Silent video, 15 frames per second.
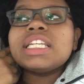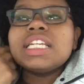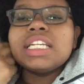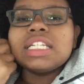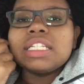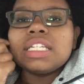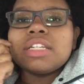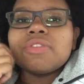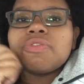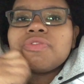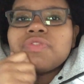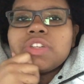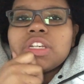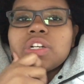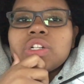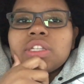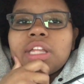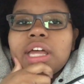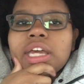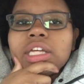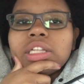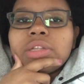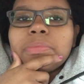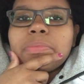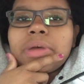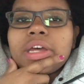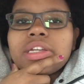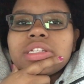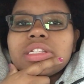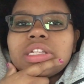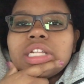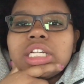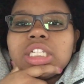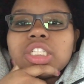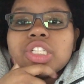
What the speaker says: easy to feel like the best thing